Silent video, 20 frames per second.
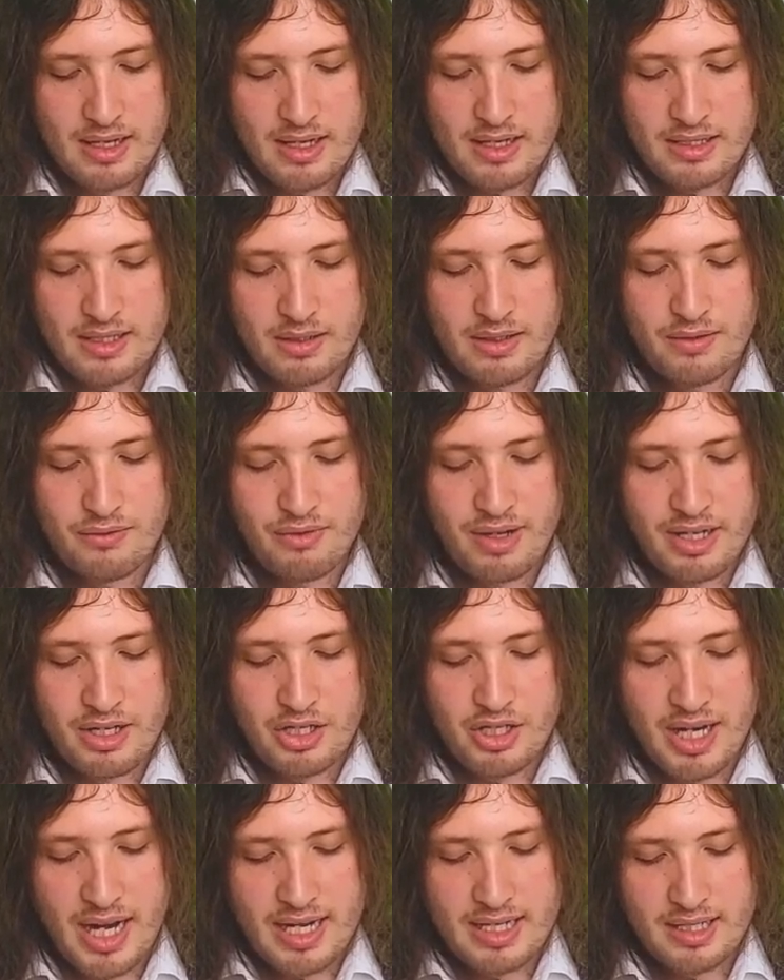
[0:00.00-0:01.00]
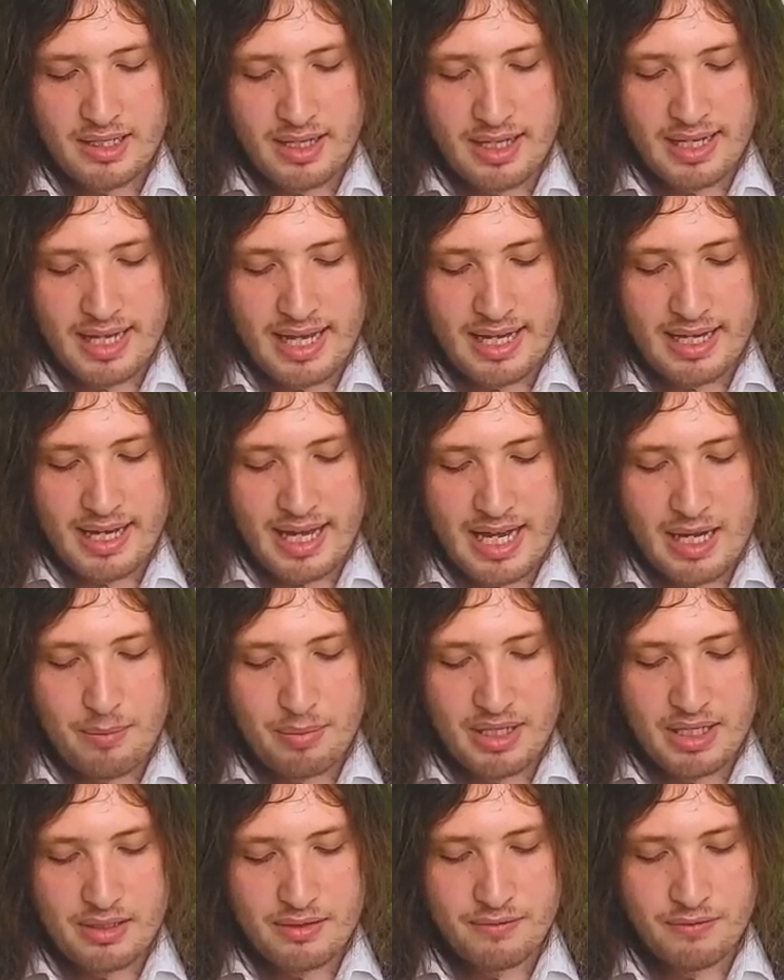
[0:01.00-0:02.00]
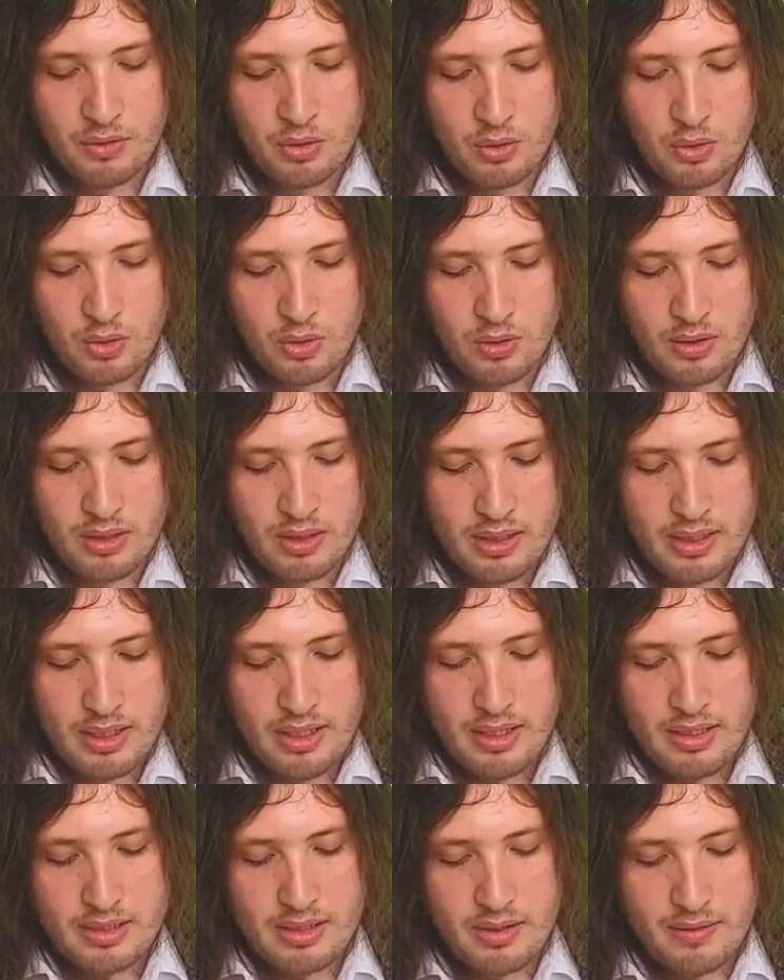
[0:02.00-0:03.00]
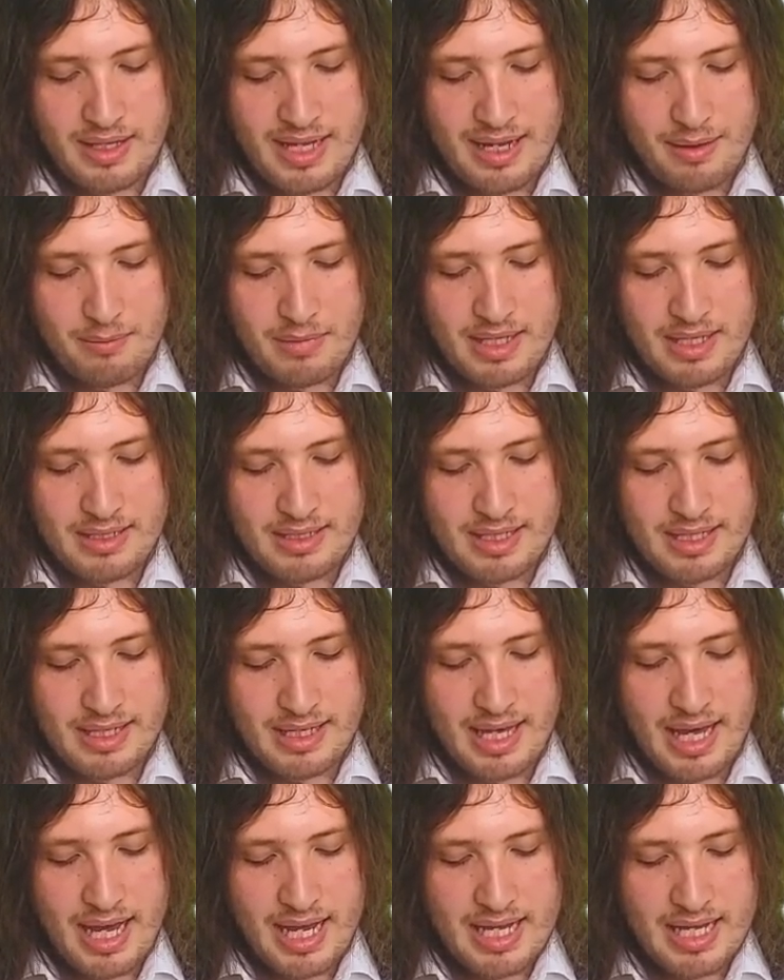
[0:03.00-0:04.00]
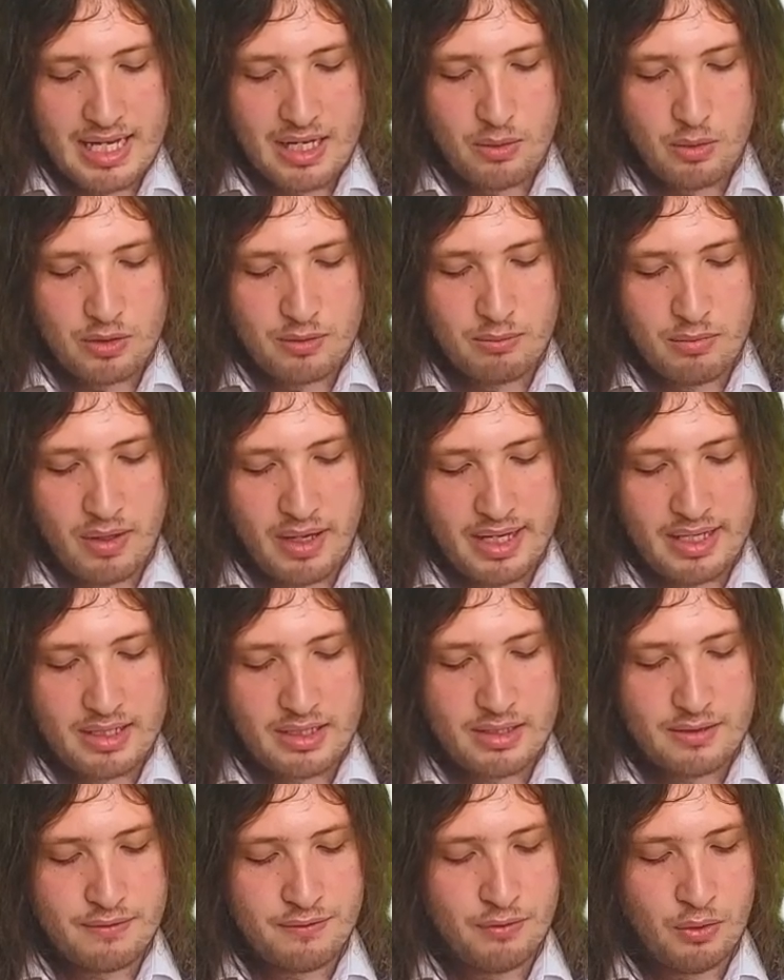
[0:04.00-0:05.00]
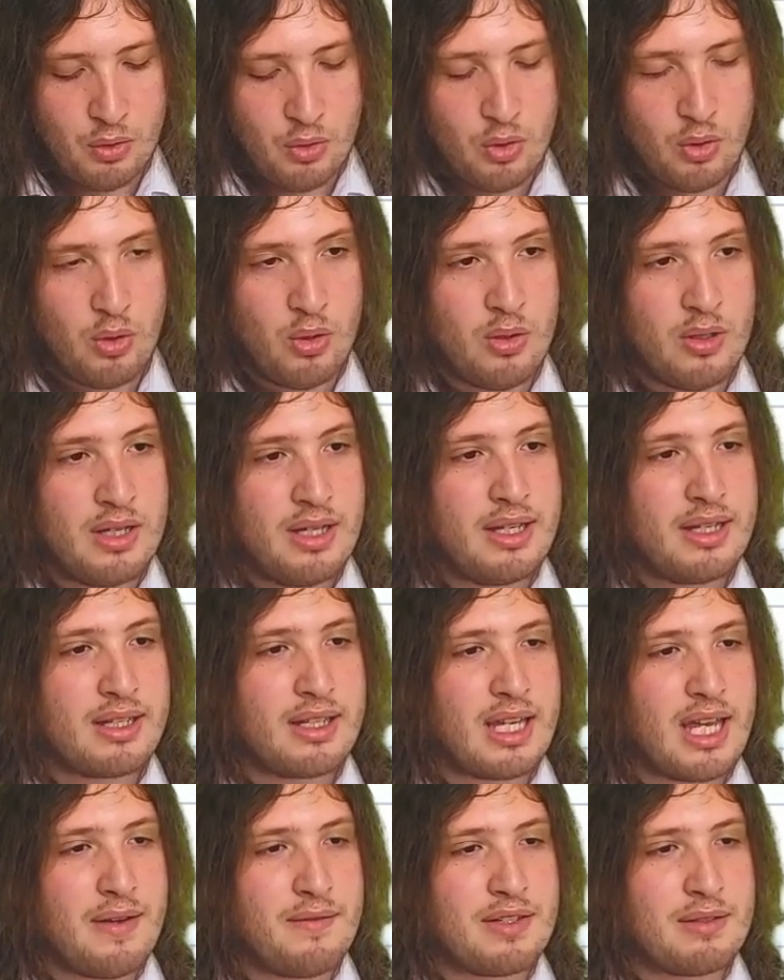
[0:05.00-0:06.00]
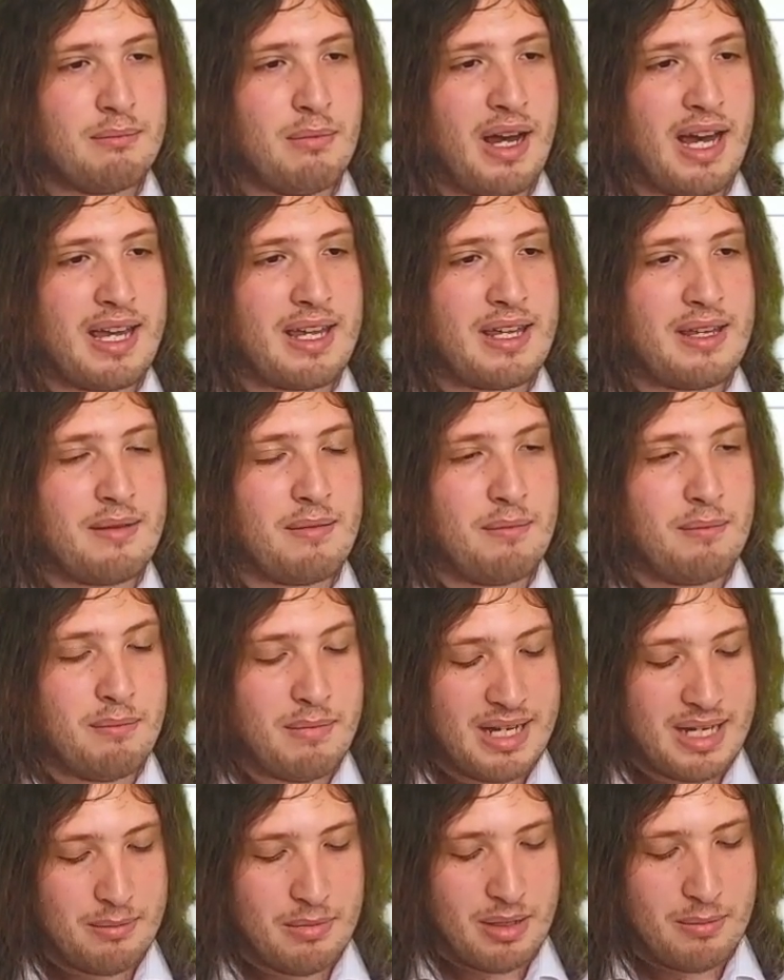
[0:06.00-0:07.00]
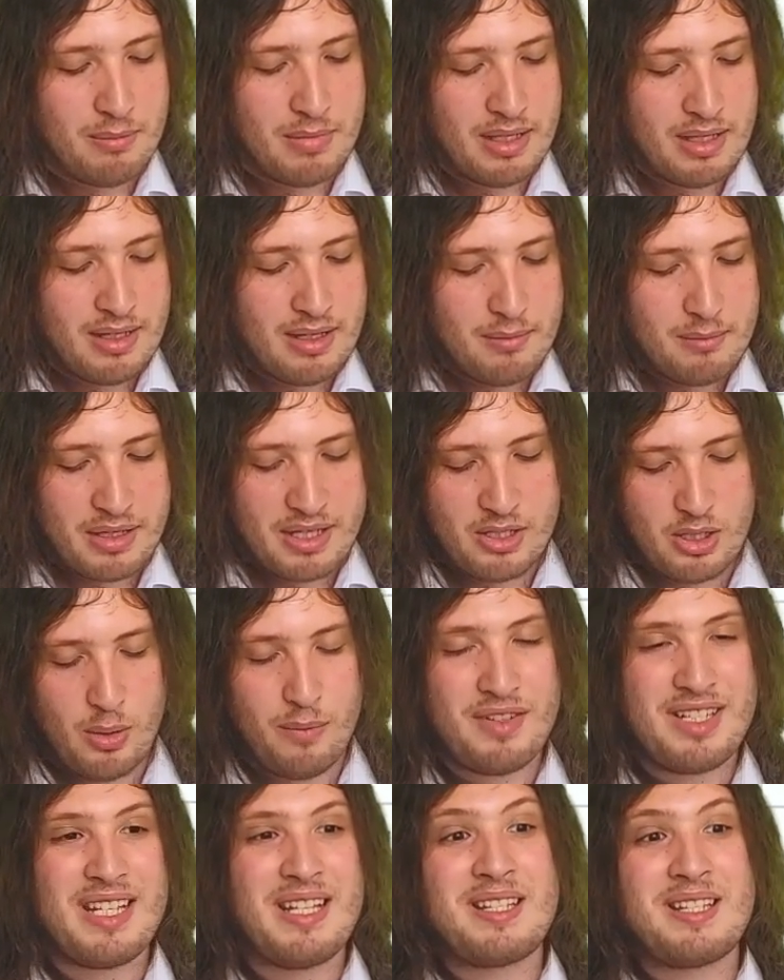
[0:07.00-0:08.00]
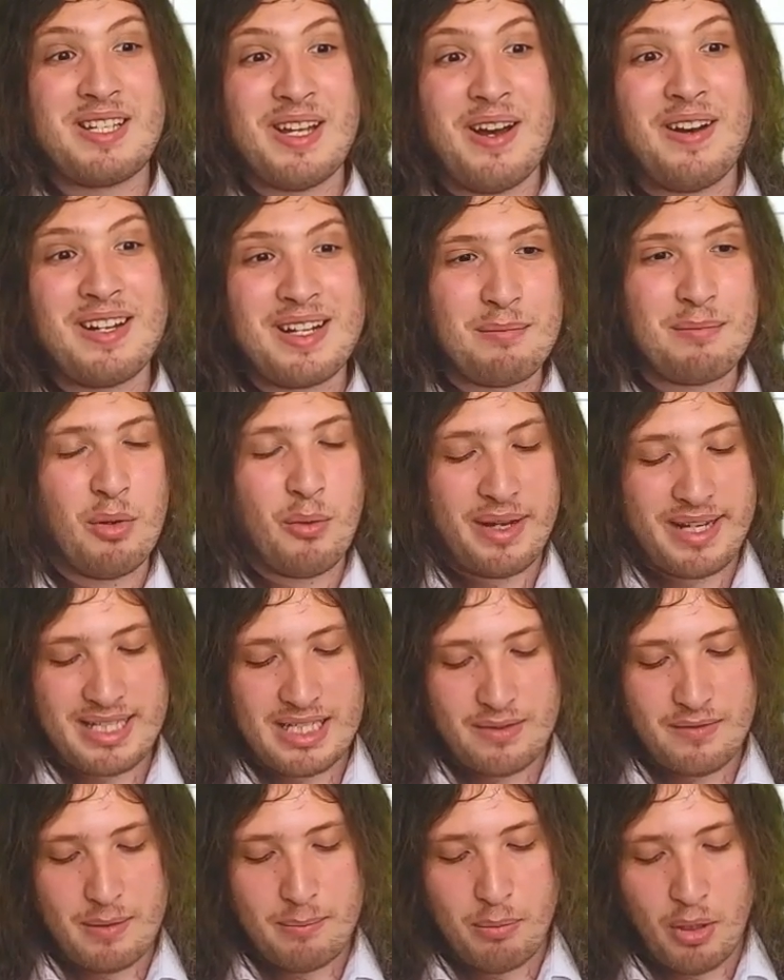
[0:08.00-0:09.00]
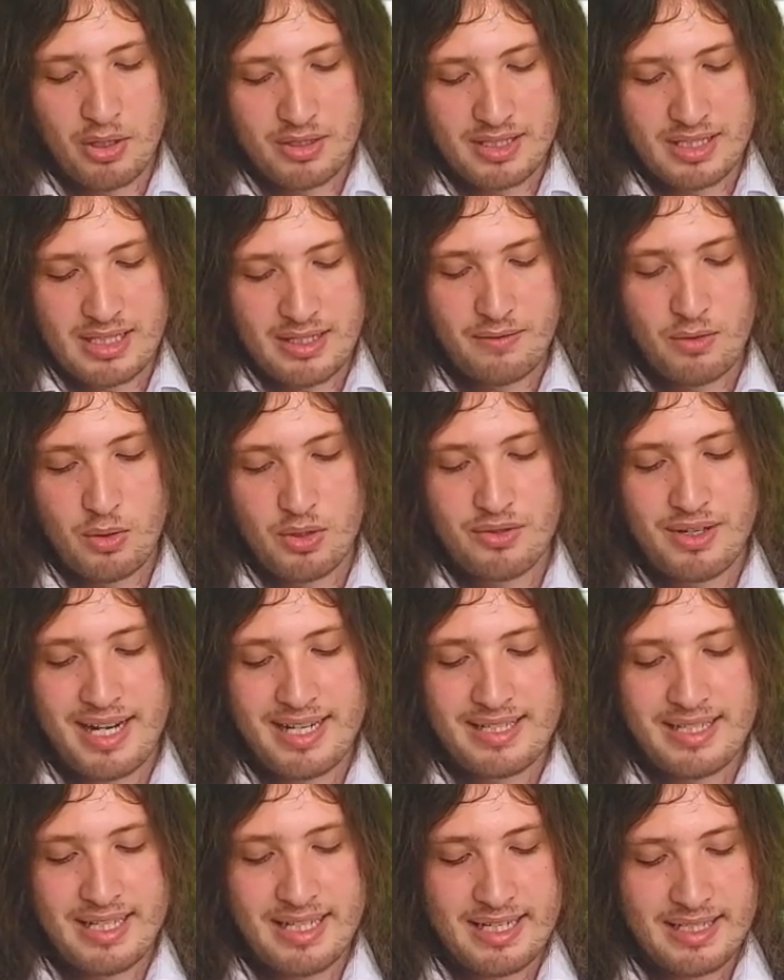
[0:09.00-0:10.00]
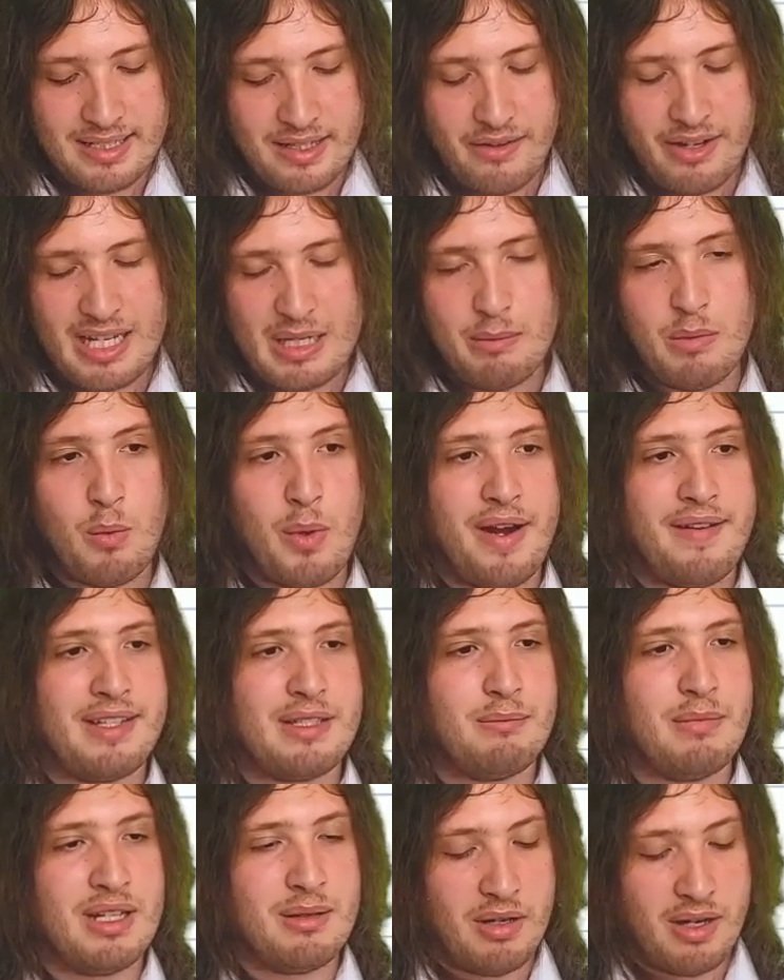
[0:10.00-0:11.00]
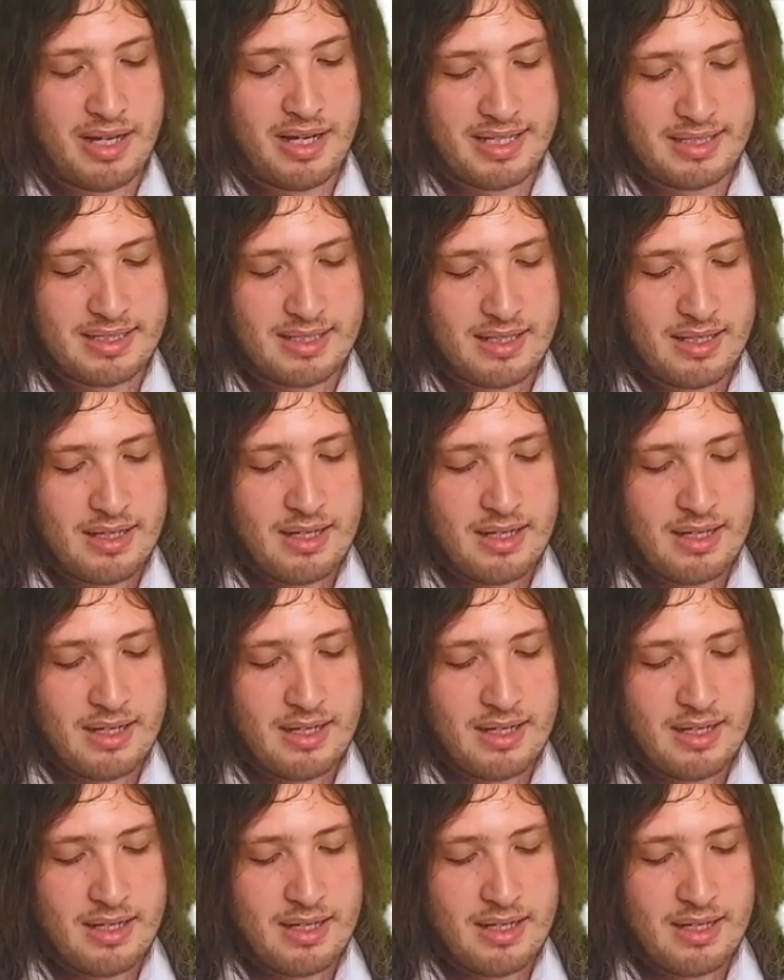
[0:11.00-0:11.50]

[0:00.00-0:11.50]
So differentiating, I get k plus 4. So that means that k equals minus 4 gives my minimum, because obviously the turning point of a positive quadratic is going to be where it's minimized.